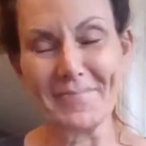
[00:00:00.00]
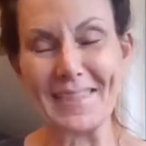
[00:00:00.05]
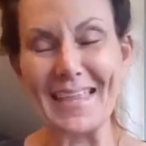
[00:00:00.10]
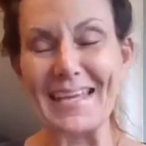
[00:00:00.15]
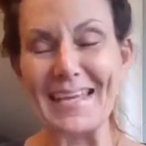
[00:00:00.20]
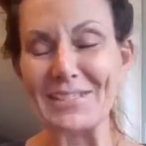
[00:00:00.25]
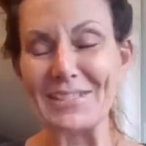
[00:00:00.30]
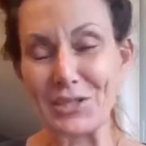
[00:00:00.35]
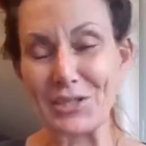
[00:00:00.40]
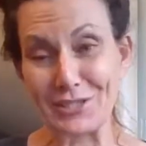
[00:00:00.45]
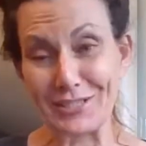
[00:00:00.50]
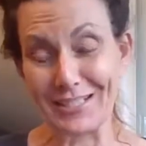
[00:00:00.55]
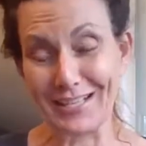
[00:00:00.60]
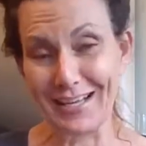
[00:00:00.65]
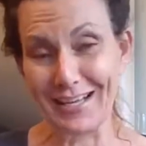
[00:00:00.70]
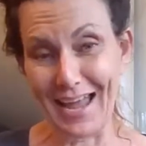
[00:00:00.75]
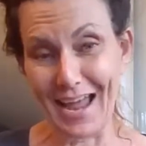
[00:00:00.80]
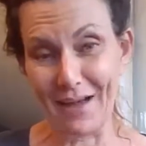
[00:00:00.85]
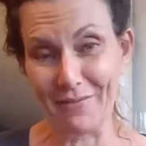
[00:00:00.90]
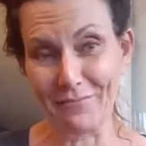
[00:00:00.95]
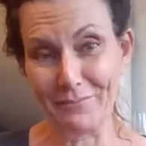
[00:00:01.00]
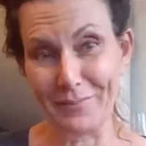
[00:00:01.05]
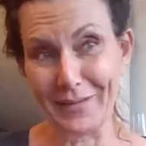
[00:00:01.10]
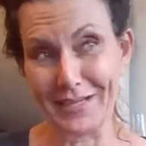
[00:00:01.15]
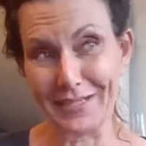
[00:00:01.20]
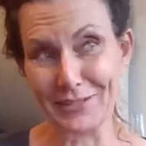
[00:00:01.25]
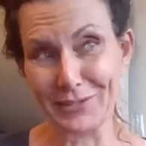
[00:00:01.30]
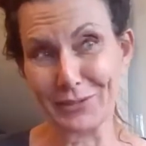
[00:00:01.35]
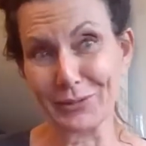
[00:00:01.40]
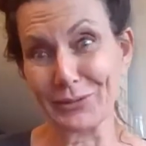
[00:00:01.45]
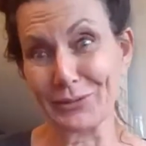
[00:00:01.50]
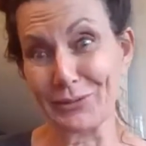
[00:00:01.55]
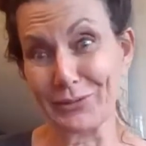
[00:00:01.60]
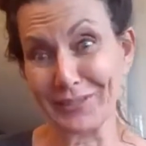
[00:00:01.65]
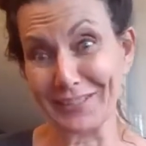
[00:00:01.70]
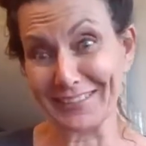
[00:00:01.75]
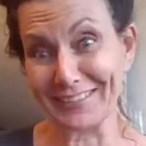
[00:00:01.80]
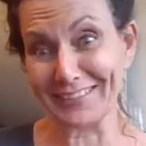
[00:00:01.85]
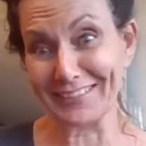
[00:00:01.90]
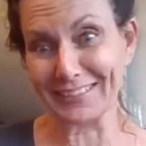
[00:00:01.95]
they start to laugh because you
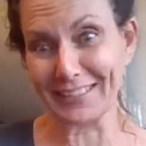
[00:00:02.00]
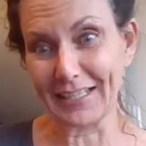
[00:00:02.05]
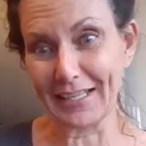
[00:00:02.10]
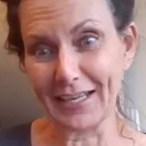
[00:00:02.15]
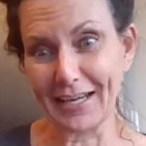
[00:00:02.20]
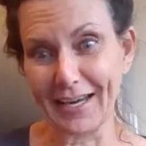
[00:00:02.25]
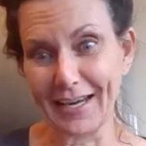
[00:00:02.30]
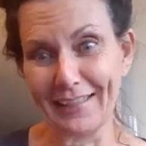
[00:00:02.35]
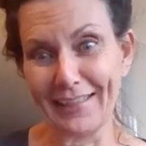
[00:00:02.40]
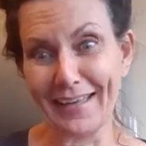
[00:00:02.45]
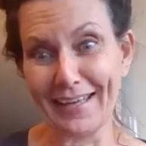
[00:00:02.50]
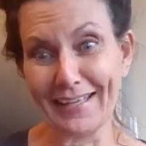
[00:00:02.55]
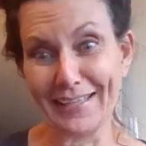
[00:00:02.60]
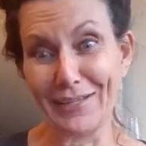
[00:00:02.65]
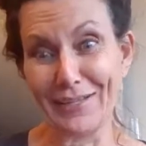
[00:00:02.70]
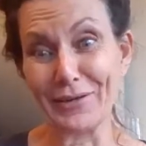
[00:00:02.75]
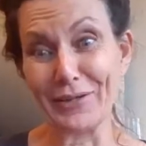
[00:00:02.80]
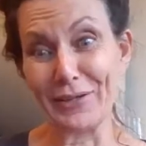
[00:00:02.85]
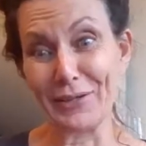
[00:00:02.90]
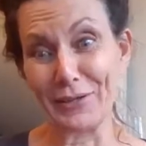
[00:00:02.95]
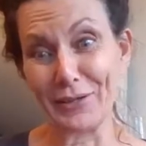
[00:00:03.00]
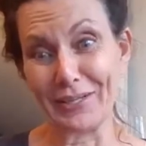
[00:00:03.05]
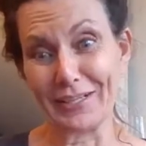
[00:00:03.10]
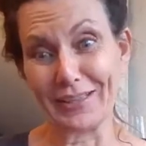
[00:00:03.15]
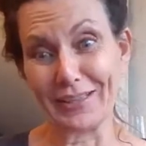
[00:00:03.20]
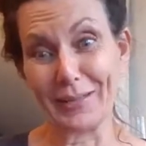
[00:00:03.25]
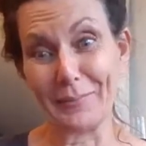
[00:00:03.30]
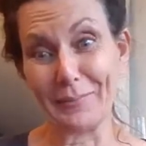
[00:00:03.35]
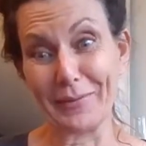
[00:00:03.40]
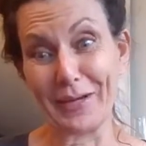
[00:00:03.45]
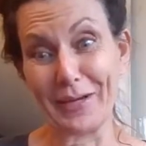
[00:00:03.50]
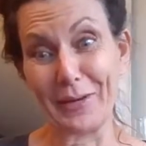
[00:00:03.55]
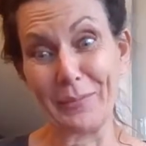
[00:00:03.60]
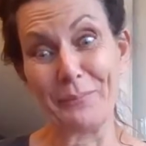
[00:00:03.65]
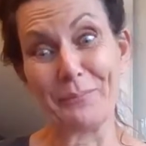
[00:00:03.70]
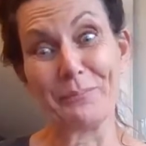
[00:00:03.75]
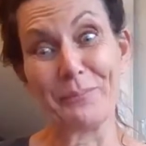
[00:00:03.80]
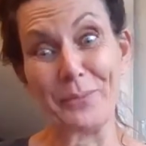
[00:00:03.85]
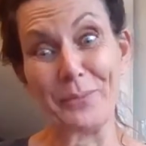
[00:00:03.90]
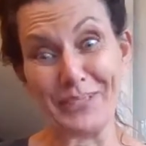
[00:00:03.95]
look really silly. And then you can look at them and go,
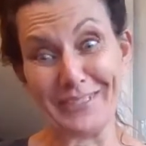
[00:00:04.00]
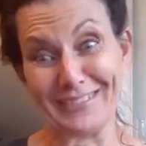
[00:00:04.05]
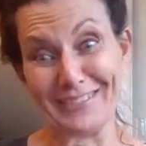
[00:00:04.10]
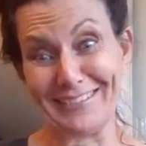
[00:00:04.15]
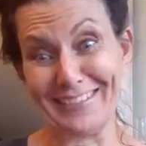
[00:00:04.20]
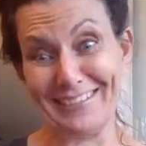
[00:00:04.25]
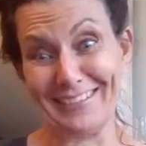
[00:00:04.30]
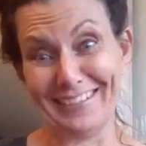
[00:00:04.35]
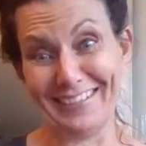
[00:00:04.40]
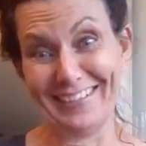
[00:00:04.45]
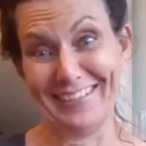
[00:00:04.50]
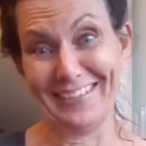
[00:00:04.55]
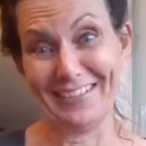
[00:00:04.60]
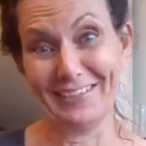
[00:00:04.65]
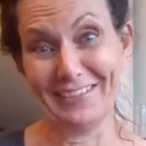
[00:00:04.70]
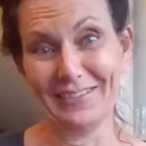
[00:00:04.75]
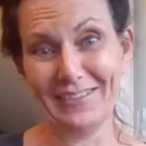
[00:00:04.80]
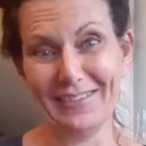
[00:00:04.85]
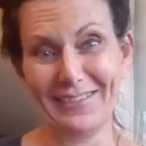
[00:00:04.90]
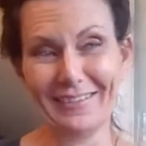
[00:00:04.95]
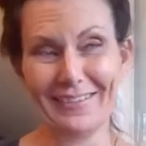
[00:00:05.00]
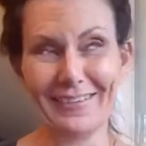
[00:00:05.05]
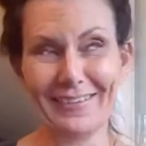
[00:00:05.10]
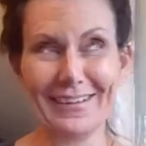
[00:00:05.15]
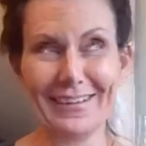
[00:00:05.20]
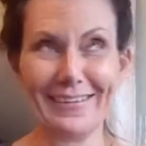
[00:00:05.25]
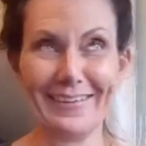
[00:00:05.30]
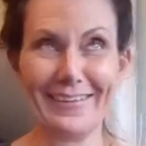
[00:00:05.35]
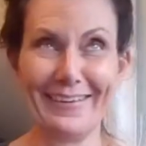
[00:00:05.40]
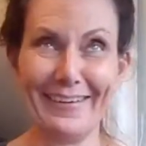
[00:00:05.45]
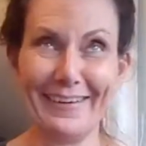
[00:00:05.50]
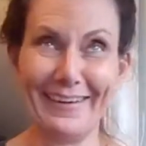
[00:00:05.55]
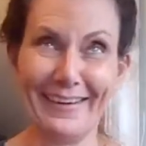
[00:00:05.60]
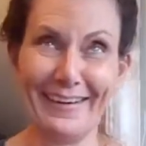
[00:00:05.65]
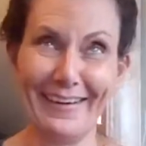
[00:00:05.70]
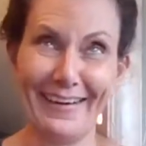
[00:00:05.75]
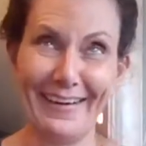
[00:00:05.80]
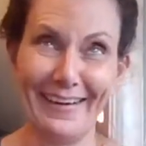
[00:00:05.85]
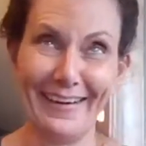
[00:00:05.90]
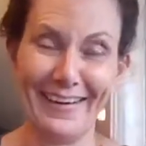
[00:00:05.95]
pretty silly, huh? And they're like,
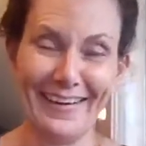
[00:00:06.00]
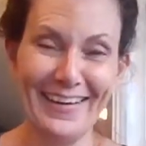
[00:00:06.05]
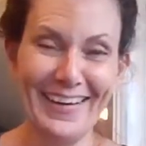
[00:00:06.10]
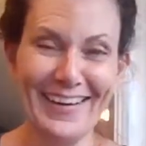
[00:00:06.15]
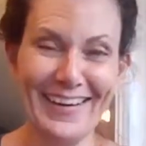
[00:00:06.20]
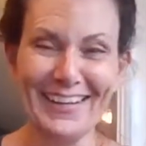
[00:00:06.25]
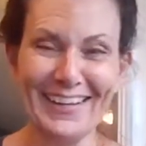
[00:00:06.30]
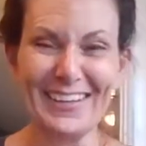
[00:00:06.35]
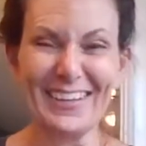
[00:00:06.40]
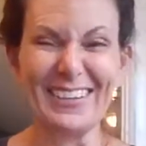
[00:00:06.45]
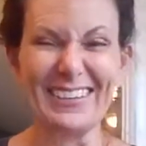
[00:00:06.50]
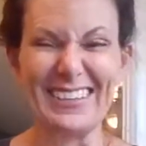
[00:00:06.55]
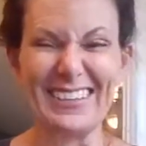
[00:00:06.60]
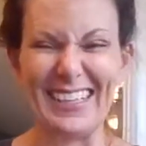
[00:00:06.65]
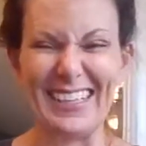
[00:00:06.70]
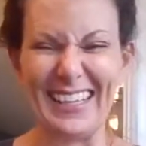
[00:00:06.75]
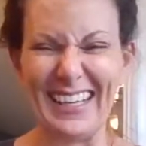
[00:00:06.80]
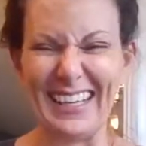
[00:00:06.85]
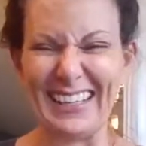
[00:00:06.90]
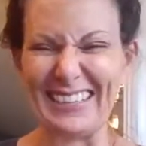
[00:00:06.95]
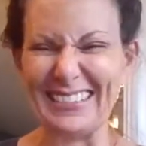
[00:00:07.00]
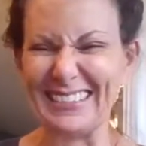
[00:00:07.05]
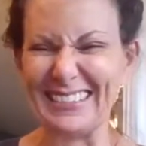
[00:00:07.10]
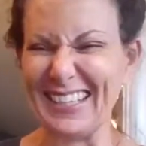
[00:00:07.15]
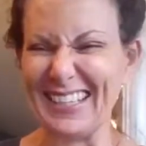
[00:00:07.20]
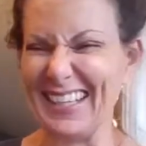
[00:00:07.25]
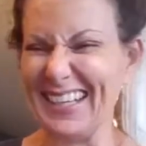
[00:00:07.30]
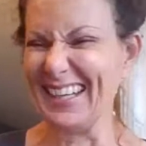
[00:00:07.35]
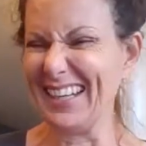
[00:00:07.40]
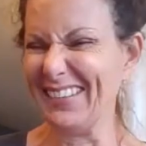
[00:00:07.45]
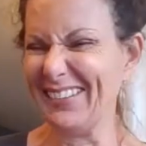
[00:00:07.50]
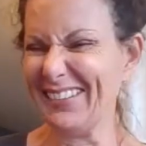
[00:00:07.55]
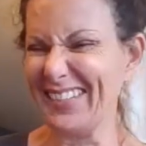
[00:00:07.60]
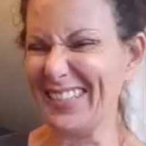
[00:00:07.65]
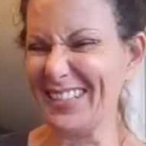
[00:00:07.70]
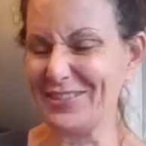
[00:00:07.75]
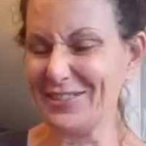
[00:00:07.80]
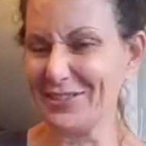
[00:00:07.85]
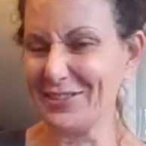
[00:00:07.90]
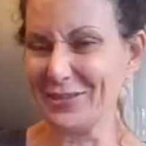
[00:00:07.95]
yeah. And you go, yeah, it's of like
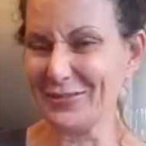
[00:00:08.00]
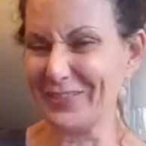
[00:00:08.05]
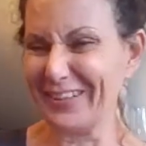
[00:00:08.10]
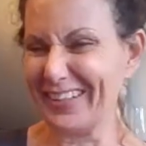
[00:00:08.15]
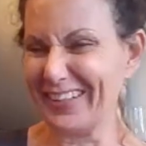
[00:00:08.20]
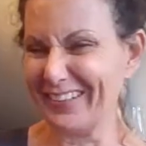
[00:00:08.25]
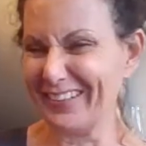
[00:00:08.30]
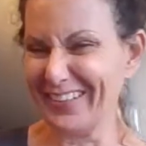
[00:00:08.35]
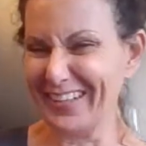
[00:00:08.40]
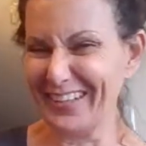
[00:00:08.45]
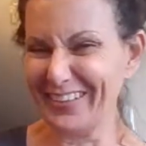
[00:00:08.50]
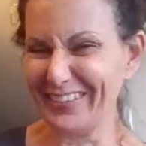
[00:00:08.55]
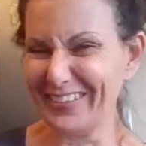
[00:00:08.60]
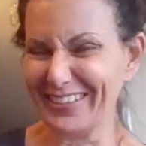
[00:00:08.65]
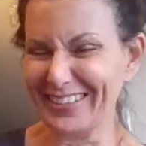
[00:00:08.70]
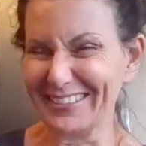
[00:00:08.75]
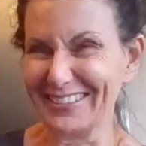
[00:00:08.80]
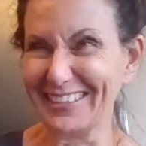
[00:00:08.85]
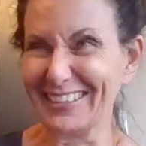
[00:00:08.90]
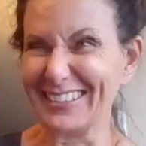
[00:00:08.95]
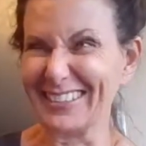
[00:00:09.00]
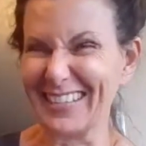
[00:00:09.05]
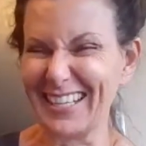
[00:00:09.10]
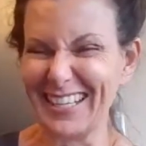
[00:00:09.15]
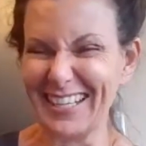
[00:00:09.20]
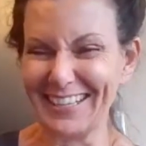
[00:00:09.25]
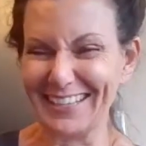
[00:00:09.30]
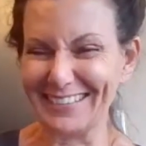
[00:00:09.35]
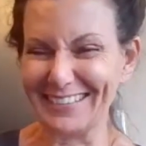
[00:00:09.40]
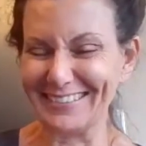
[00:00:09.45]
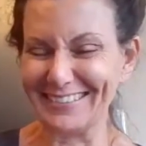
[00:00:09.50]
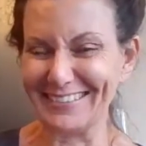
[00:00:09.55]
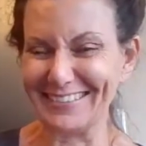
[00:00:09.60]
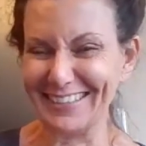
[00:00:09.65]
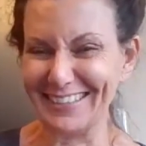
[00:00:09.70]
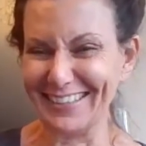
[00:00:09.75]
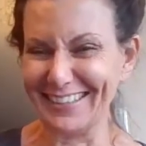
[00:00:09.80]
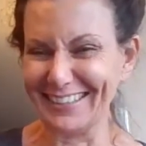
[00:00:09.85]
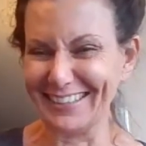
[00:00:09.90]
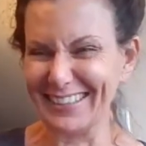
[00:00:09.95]
when you use your weenie whiny voice. It's kind of
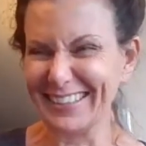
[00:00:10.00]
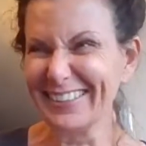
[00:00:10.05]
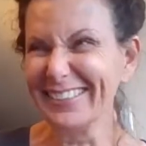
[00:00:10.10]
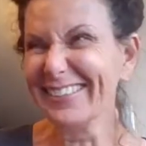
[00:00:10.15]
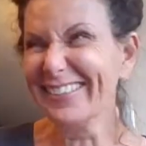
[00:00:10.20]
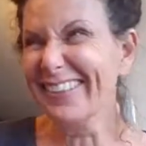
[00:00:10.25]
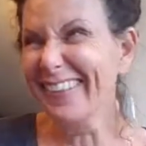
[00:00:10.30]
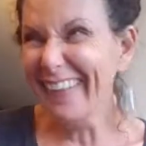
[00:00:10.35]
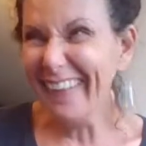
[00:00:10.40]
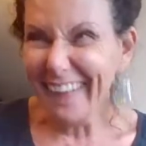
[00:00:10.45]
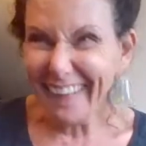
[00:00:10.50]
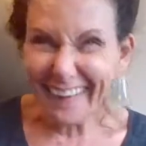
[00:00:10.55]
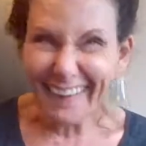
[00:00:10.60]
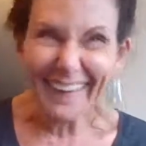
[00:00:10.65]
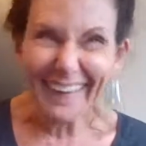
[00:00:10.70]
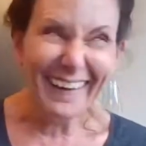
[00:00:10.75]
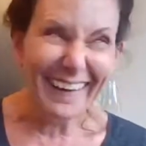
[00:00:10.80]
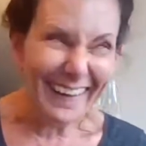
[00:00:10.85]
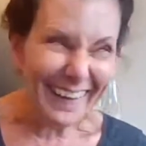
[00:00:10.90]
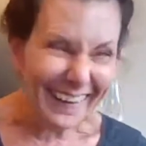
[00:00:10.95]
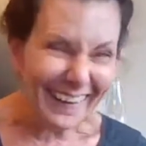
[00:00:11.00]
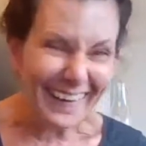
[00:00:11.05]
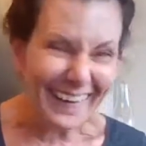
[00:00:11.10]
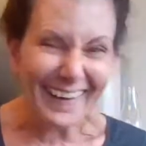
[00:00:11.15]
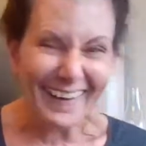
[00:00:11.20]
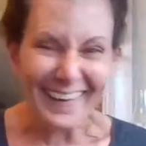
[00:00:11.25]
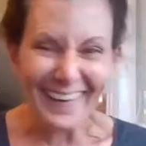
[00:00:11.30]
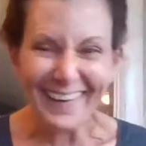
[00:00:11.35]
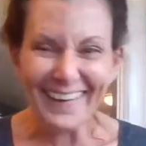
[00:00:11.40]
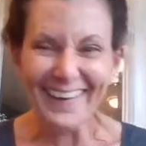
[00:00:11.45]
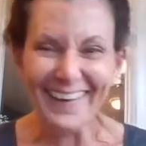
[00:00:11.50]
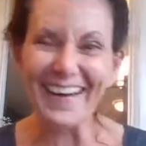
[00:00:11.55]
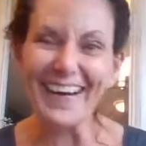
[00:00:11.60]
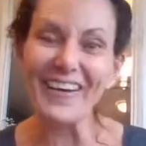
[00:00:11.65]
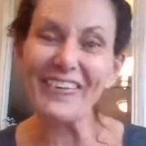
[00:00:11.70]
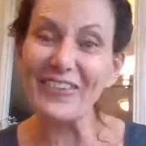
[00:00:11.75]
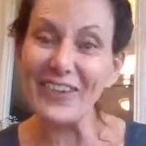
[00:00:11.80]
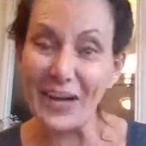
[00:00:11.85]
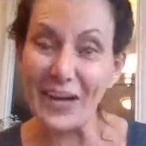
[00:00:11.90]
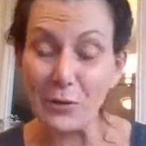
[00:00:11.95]
silly. Yeah.
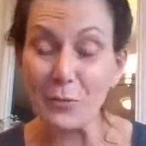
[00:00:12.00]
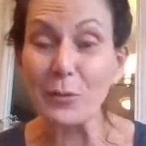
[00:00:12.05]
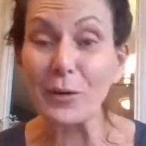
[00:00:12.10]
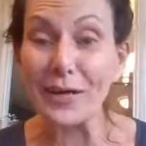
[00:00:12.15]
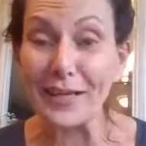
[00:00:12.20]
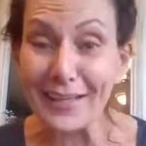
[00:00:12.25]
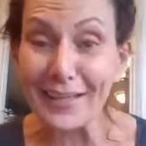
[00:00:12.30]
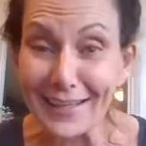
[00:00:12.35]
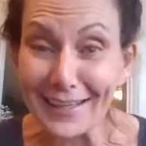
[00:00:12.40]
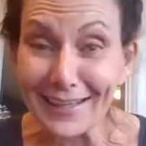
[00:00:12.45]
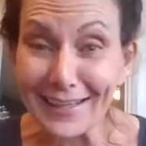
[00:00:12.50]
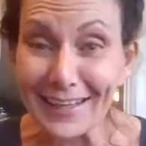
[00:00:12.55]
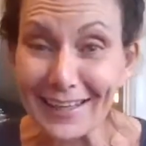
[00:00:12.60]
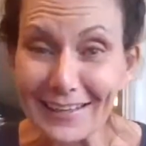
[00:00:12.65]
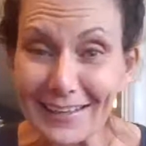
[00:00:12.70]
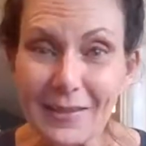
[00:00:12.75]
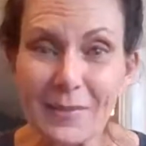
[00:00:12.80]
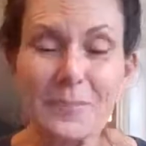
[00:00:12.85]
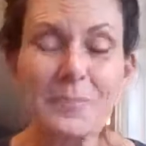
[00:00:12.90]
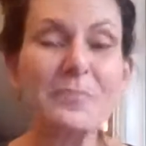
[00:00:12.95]
All right, what do you need?